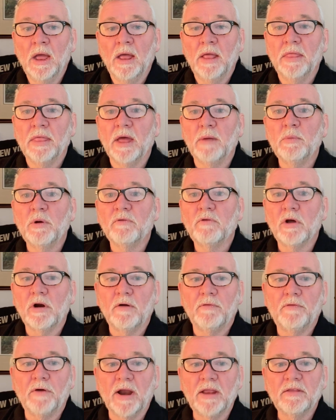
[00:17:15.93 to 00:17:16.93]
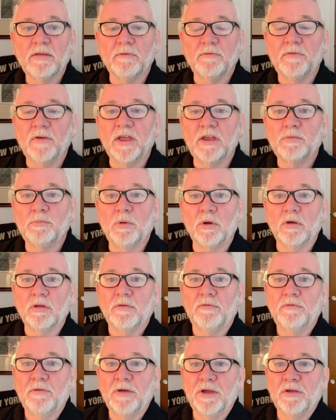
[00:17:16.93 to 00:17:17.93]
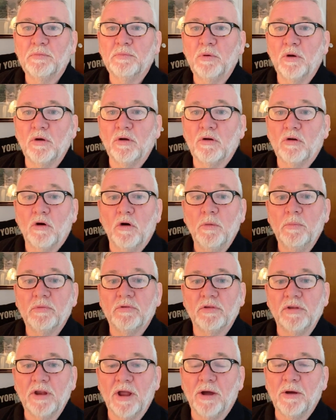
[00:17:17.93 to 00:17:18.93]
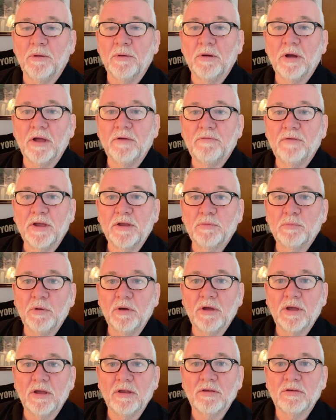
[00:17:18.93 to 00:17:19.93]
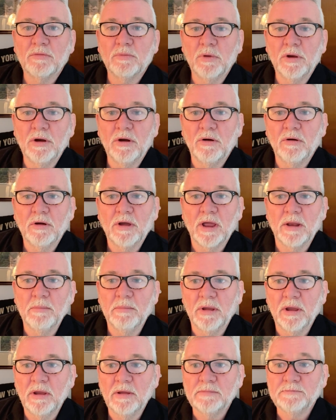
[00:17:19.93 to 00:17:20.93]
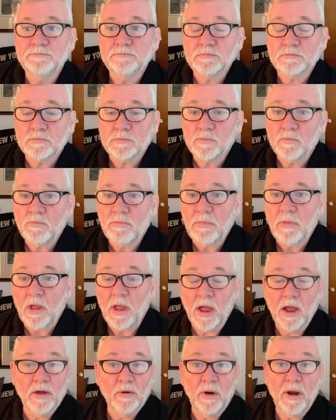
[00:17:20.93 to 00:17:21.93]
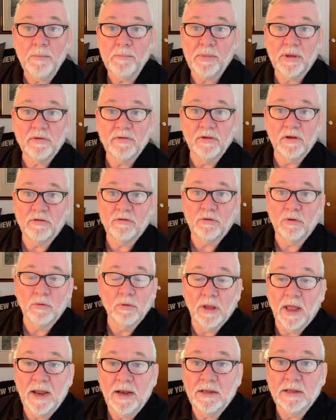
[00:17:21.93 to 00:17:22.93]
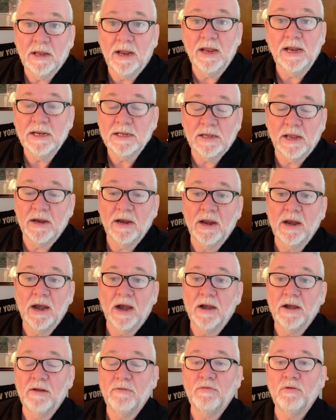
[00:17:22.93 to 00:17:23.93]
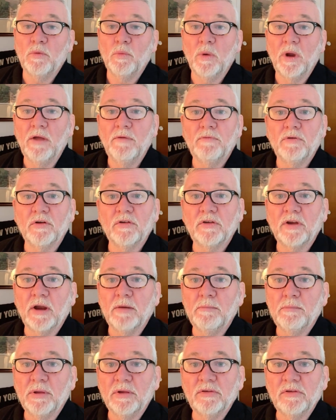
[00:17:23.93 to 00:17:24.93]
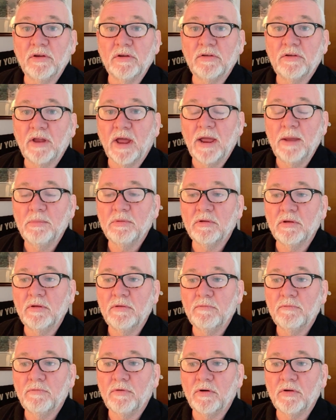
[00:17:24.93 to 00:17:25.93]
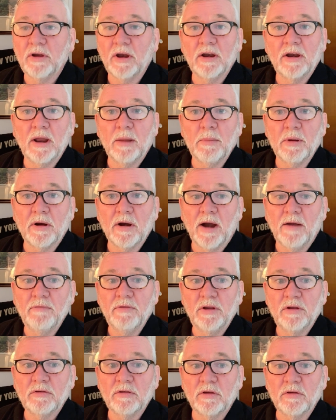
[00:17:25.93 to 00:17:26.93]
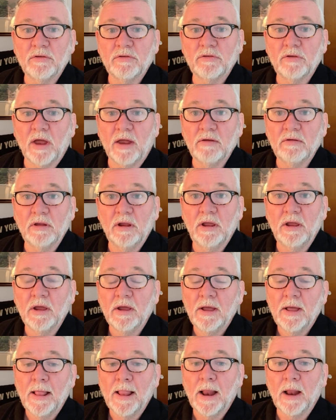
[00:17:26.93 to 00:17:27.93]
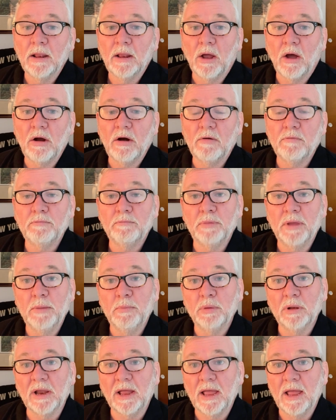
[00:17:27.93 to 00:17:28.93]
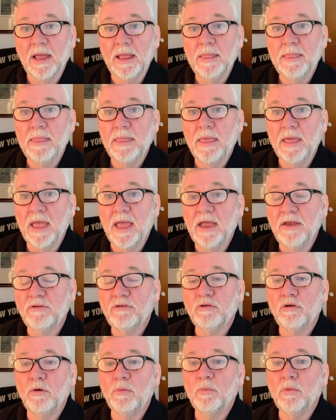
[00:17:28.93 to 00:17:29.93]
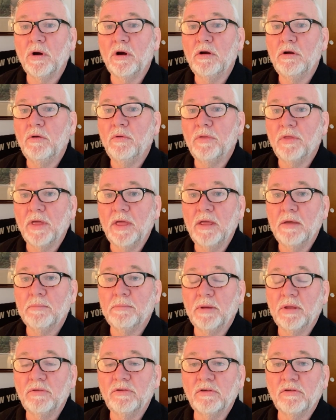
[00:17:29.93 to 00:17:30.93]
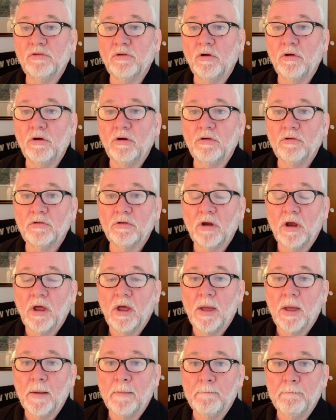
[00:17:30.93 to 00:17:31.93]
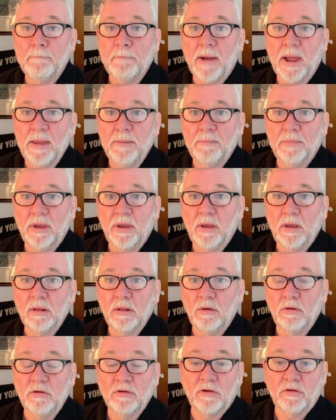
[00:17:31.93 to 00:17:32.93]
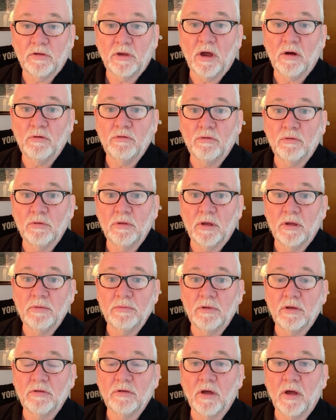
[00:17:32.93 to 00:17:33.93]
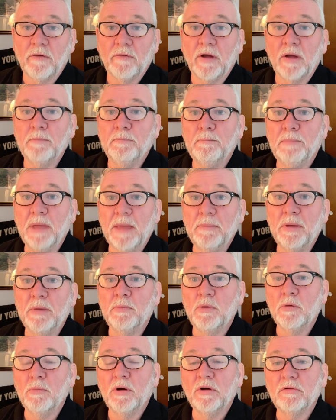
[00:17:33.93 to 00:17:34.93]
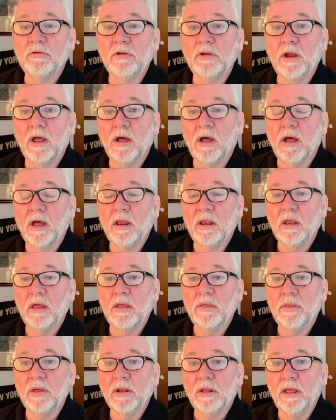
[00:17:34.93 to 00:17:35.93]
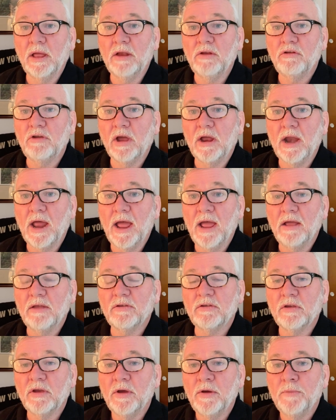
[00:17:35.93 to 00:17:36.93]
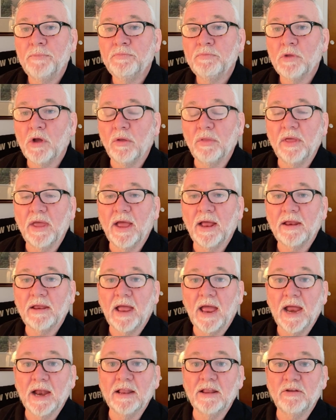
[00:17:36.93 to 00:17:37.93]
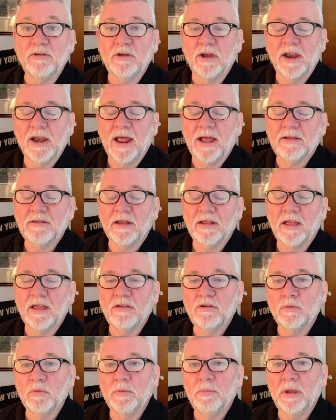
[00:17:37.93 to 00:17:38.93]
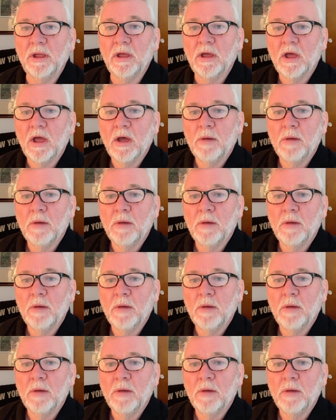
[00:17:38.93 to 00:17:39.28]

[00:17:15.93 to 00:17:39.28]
Then we've got our friends at Facebook, the Facebook groups. Now, Facebook, as we know, can be a great business tool, like LinkedIn, in a different way for certain business types and for certain demographics. It's actually a lot of people in the age group where you think business owners might be looking to sell. So the sort of baby boomers and the late Gen X, or the early Gen X, I guess it would be.